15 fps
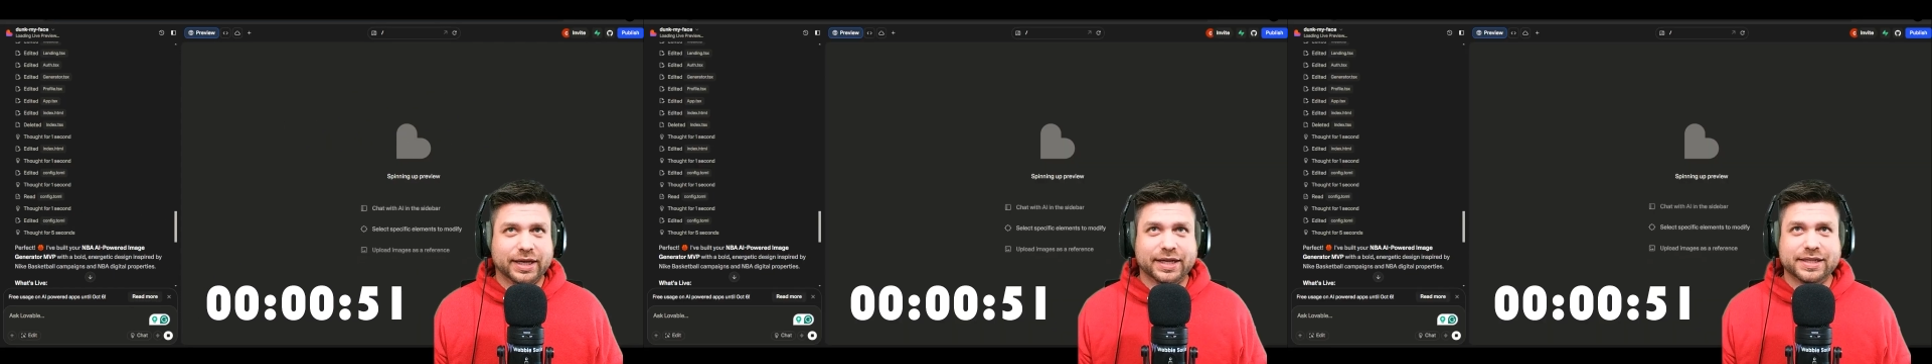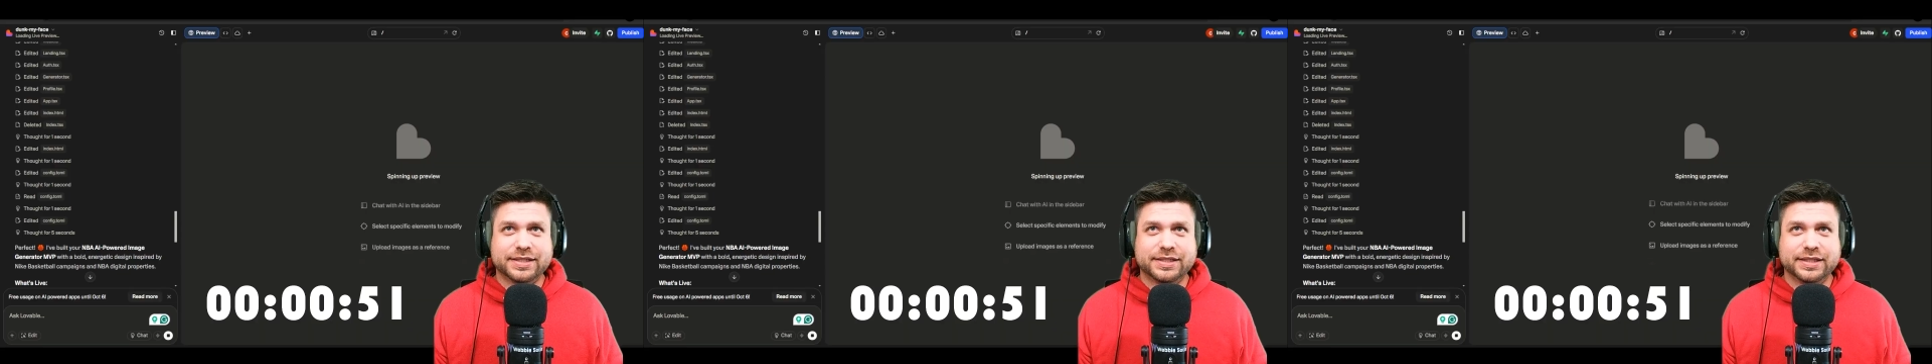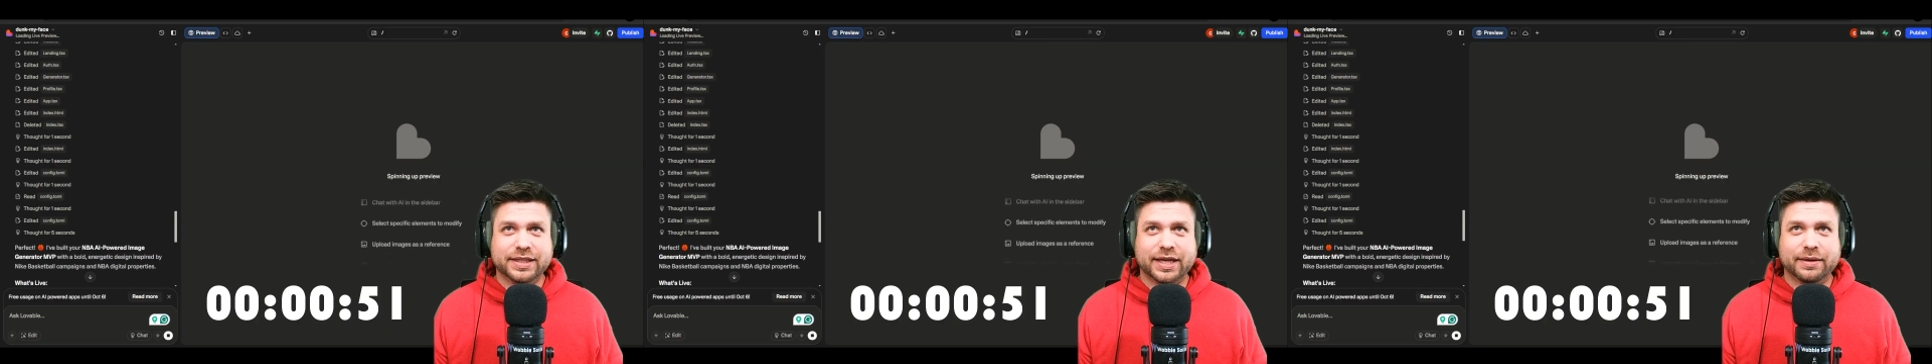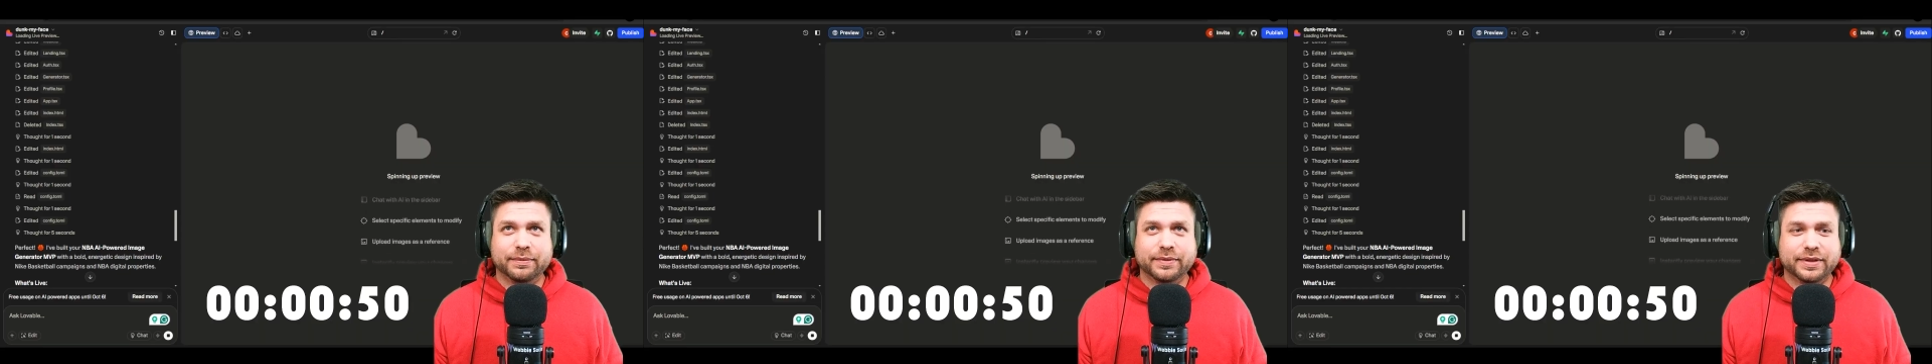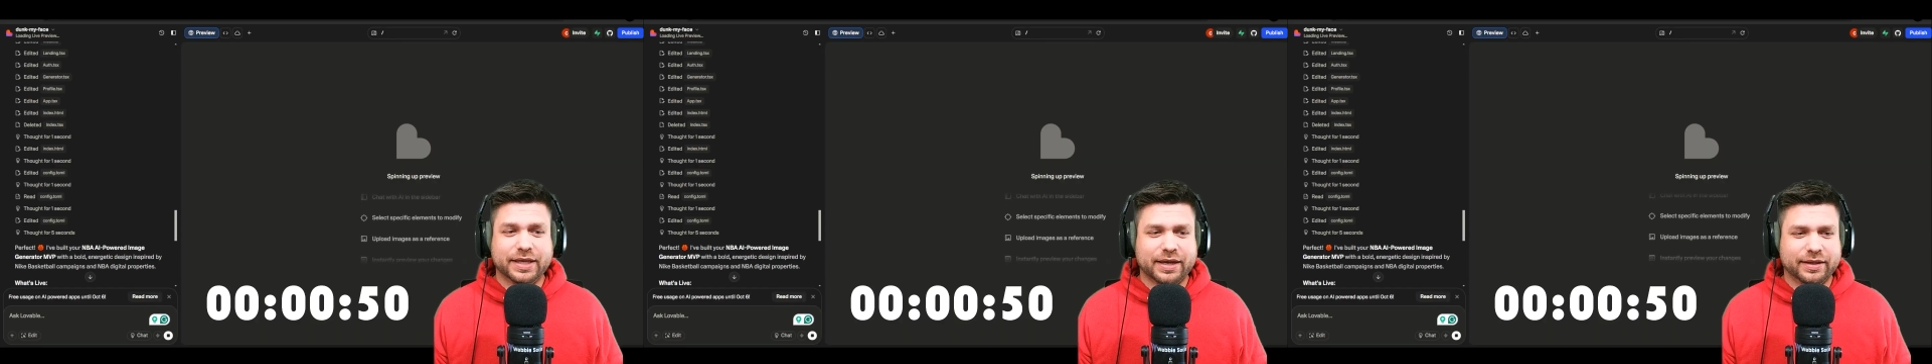got to see that
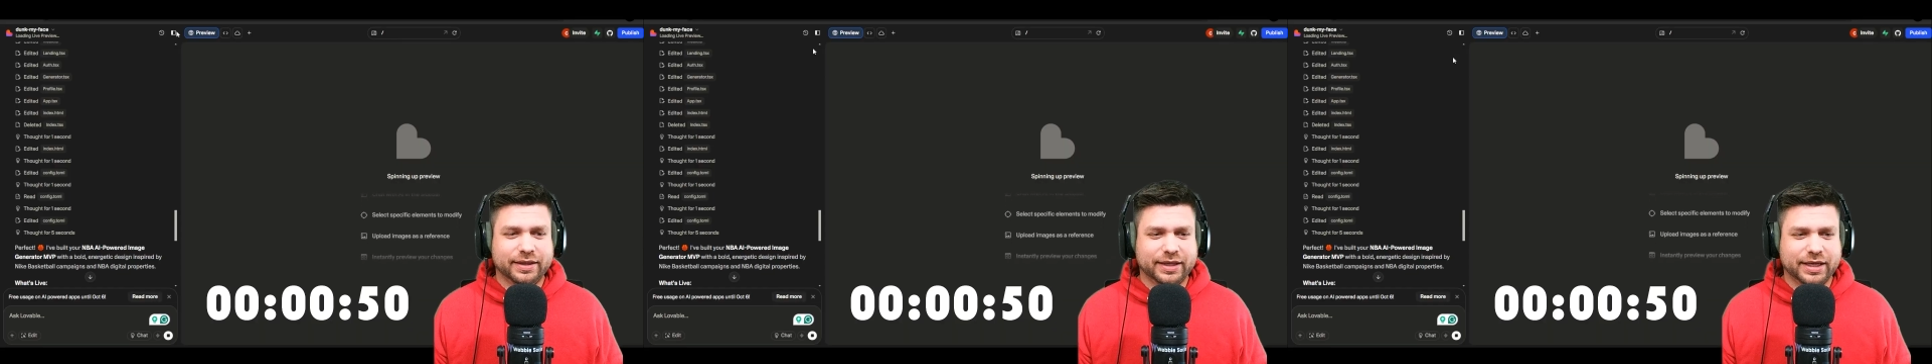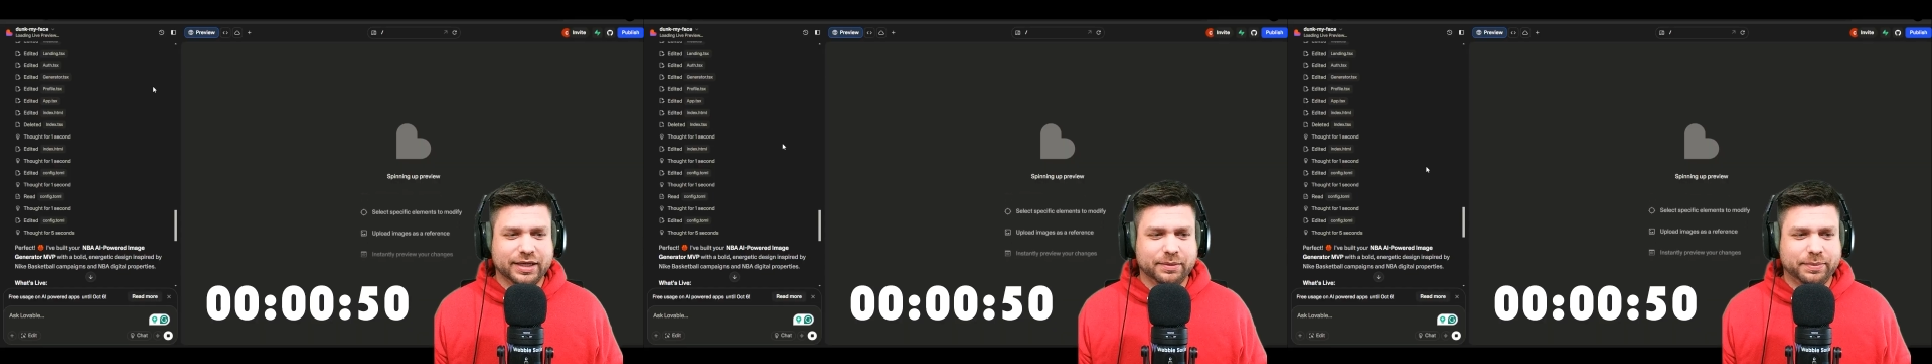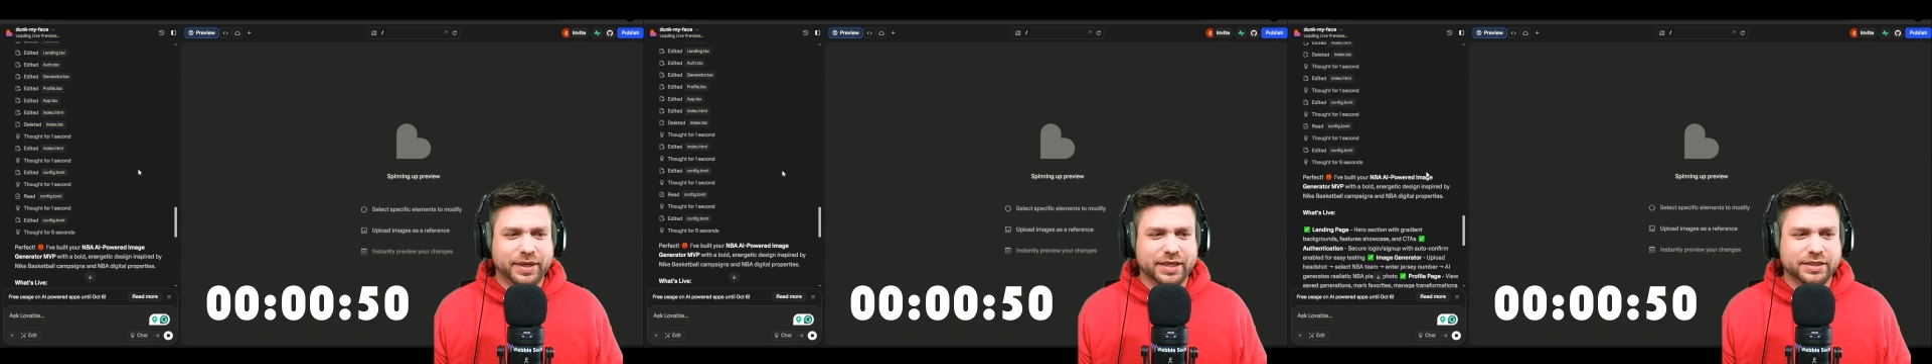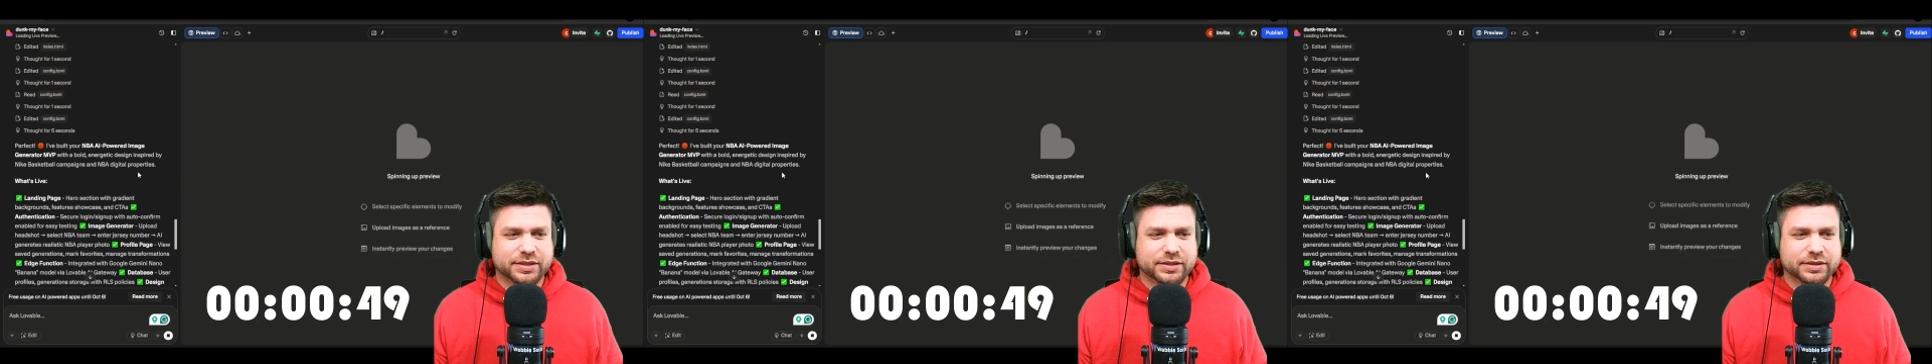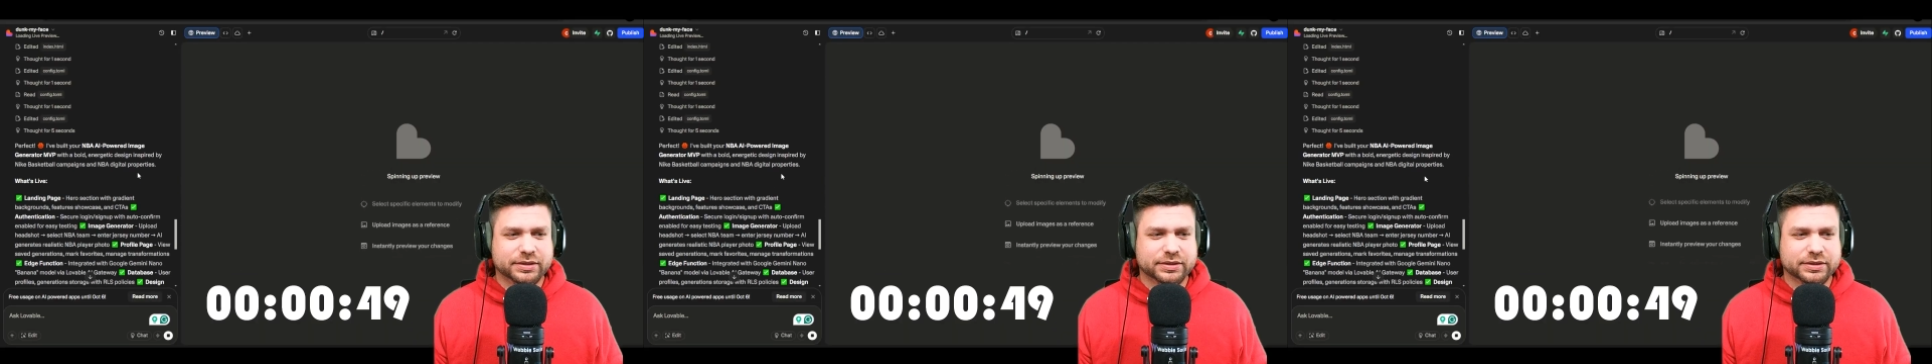landing
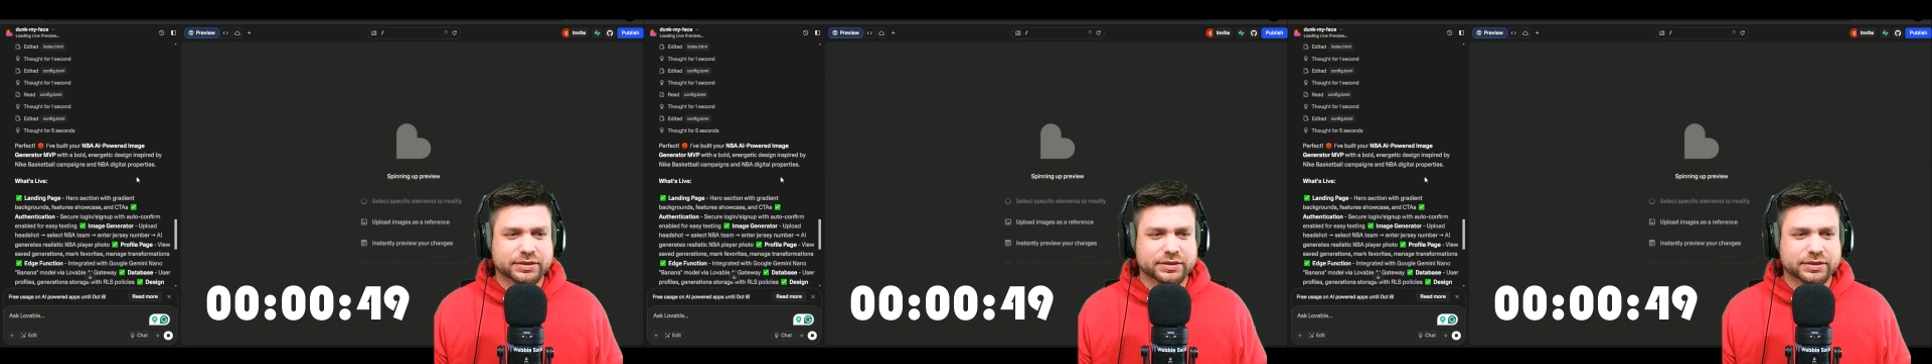page.